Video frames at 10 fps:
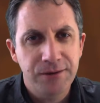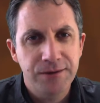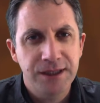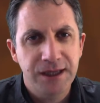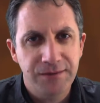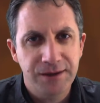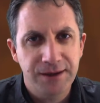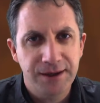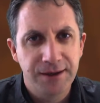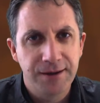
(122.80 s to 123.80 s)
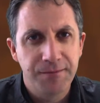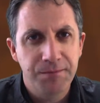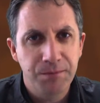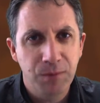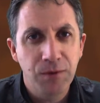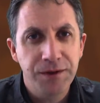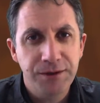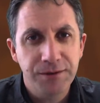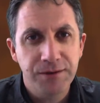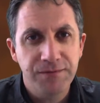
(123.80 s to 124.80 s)
losing everything. More than
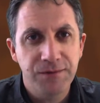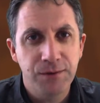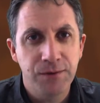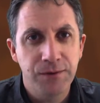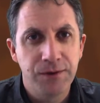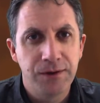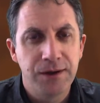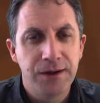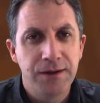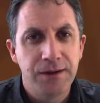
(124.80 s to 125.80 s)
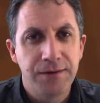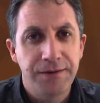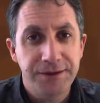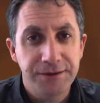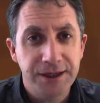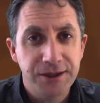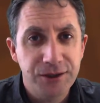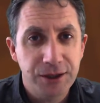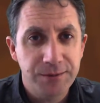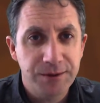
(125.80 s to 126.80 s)
you can afford, that you'll get a
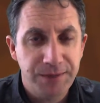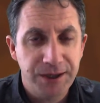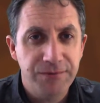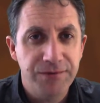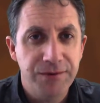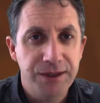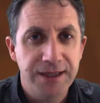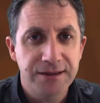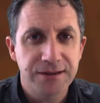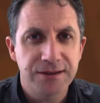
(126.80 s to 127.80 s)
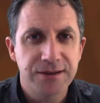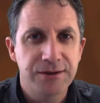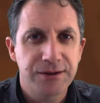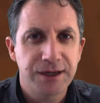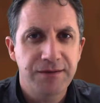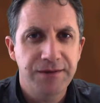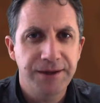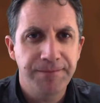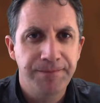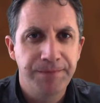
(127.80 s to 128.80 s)
job to pay off your debts and still not cover
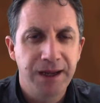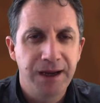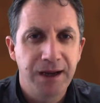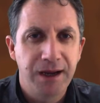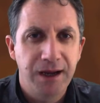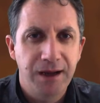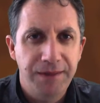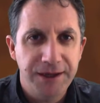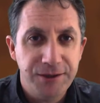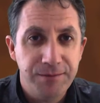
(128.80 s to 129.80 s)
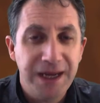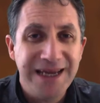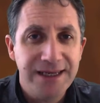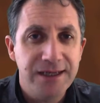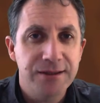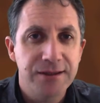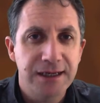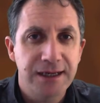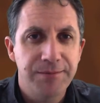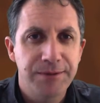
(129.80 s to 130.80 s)
them, that you may need to
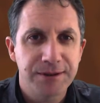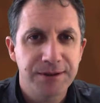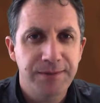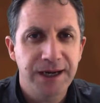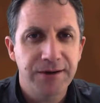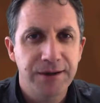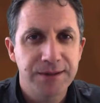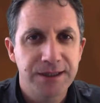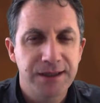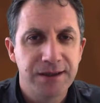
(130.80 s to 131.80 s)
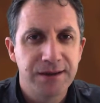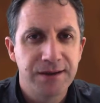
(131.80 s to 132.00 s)
declare personal bankruptcy.